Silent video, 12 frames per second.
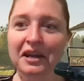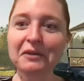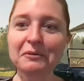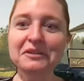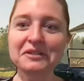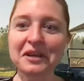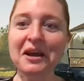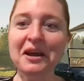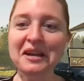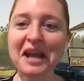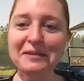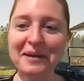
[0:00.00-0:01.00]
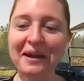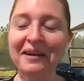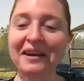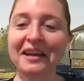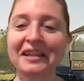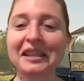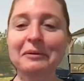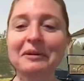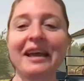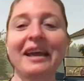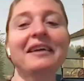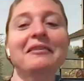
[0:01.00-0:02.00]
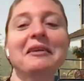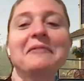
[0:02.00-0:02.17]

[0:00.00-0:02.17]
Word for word: It was a nightmare. They were like,